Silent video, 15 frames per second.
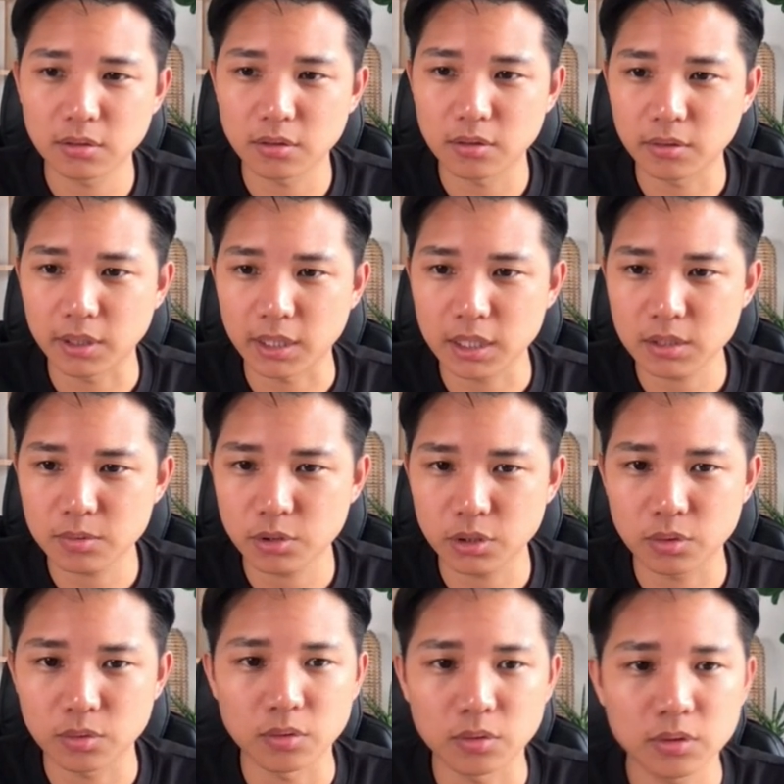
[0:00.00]
Okay, that's pretty
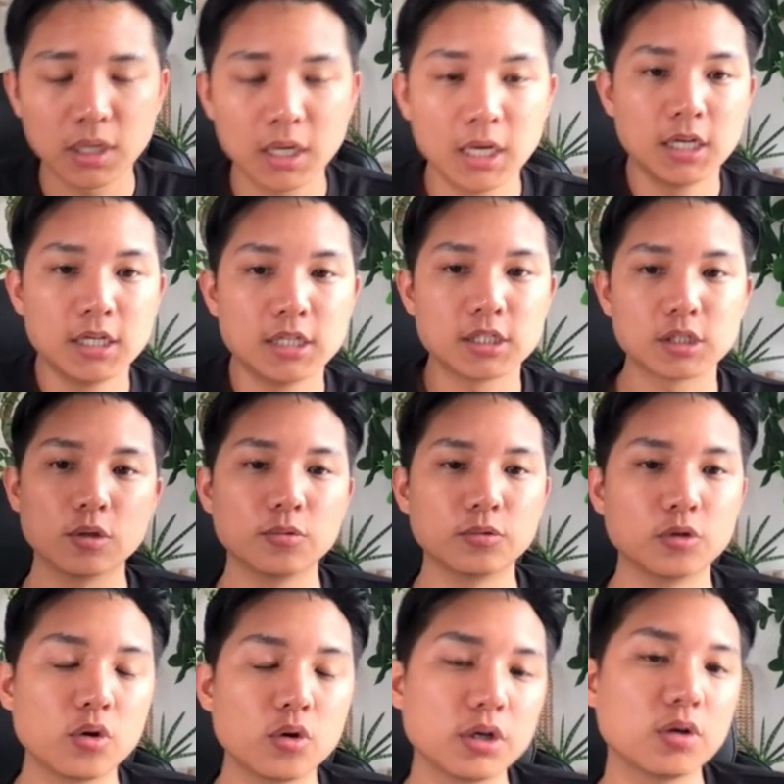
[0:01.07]
cool. So
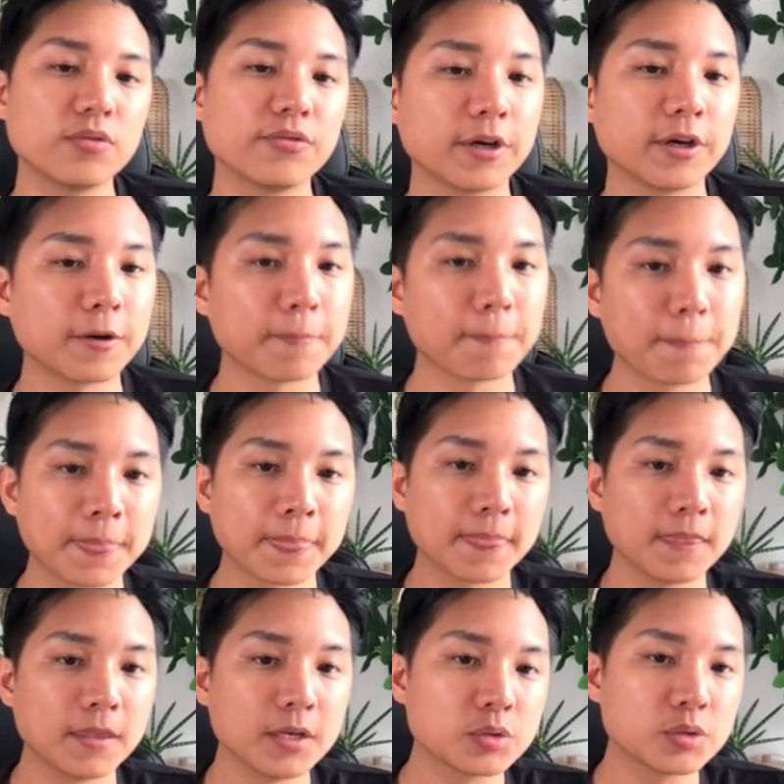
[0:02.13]
noted over here,
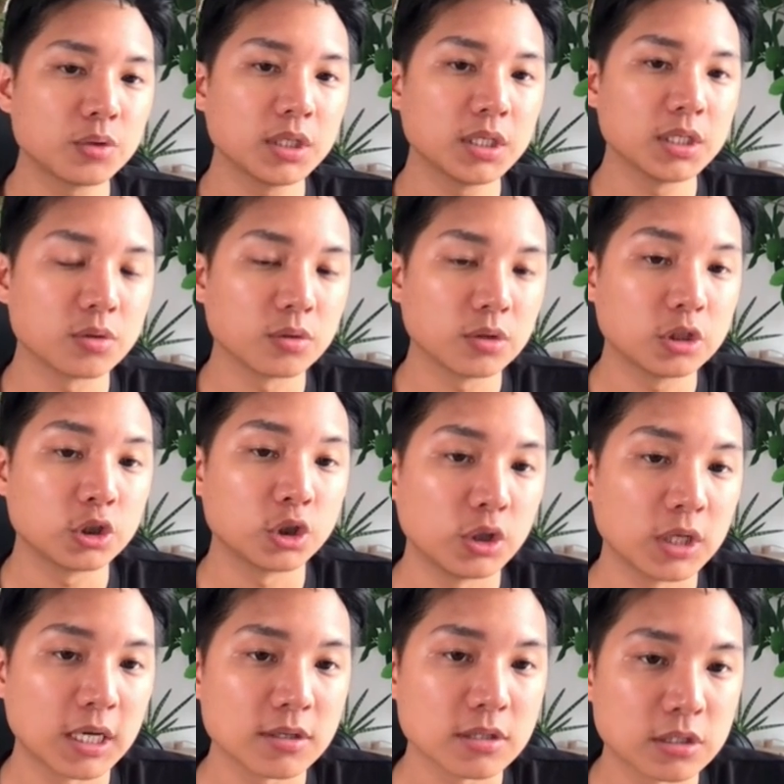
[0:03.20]
this one is only
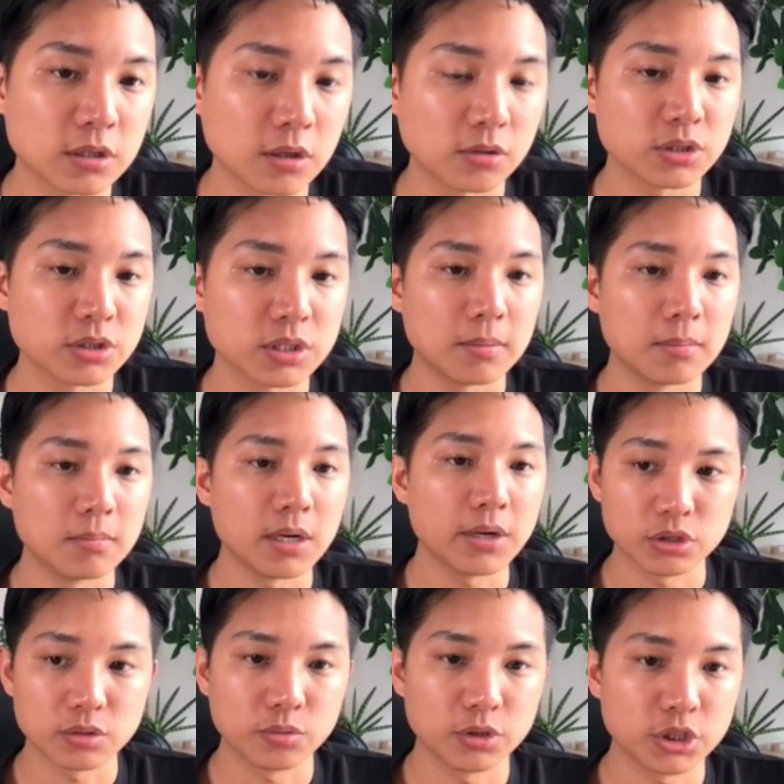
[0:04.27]
$2,000 a
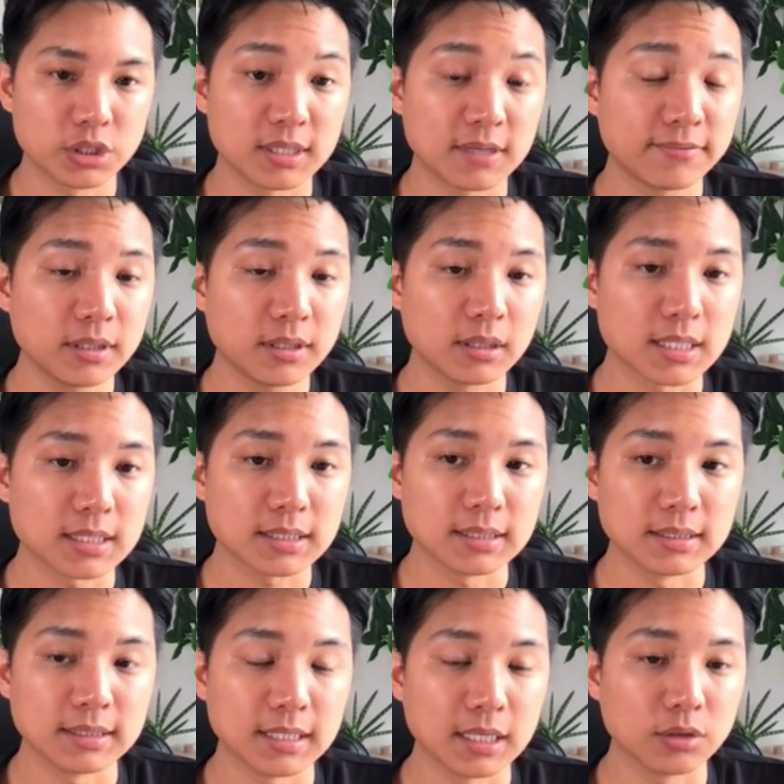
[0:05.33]
month, which is definitely less
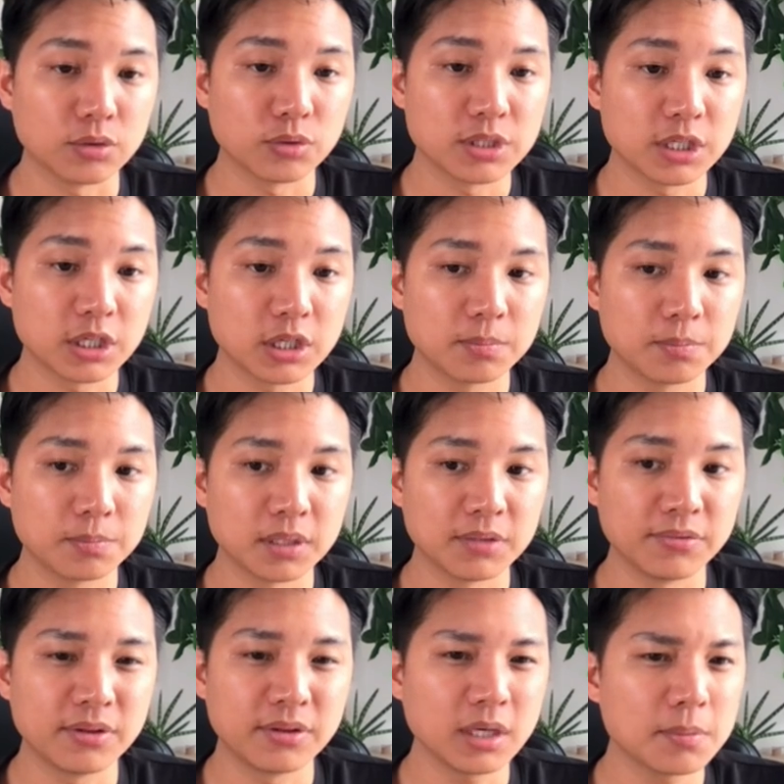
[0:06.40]
than the other ones here. But if
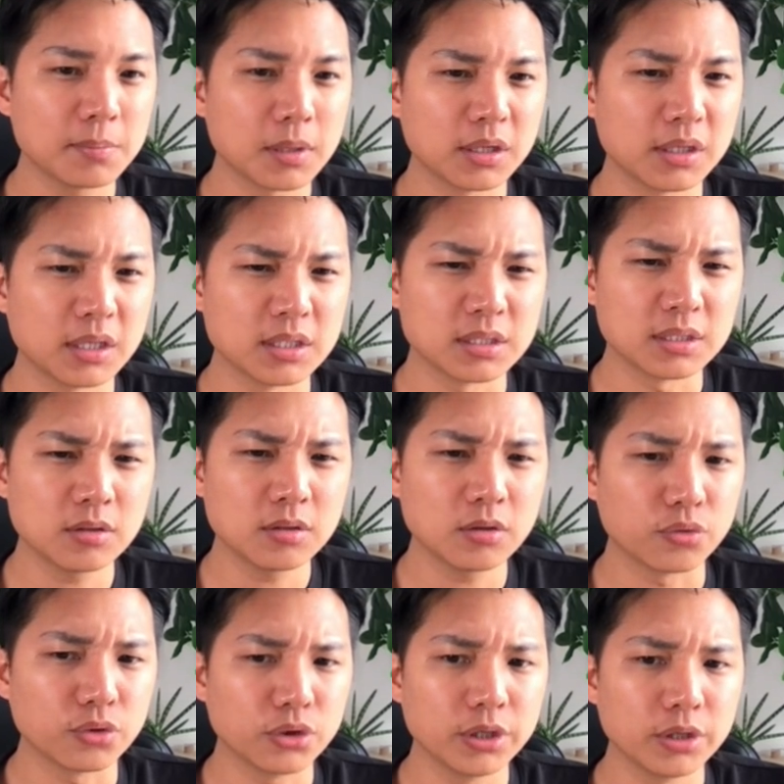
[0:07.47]
you think about it, it's still a
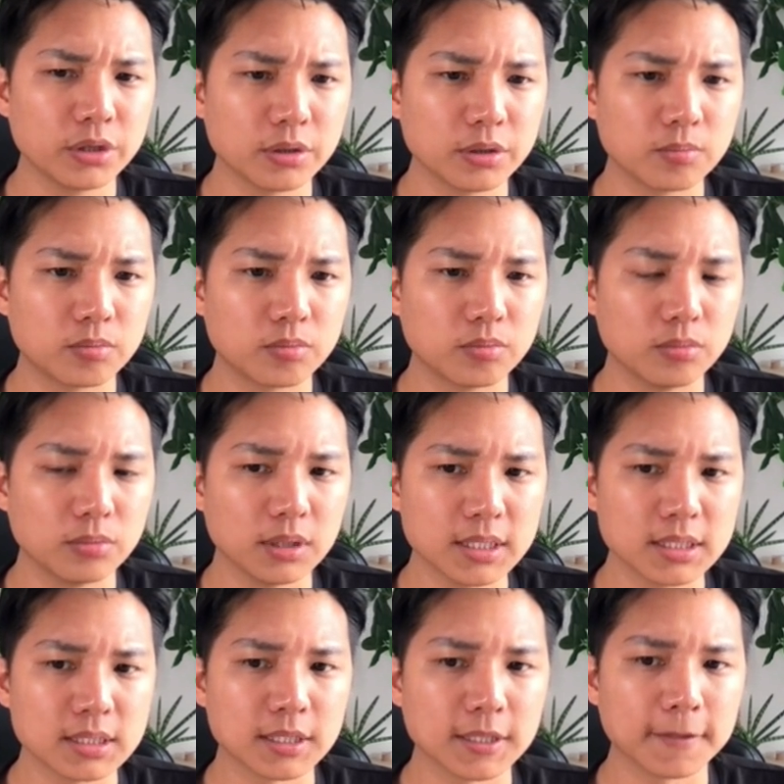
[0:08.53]
really good
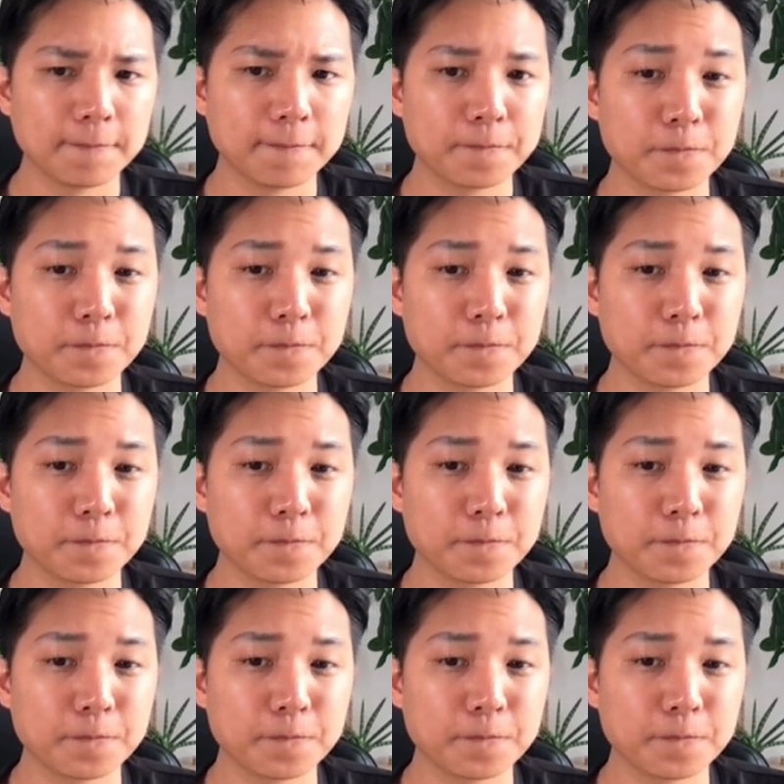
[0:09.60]
listing.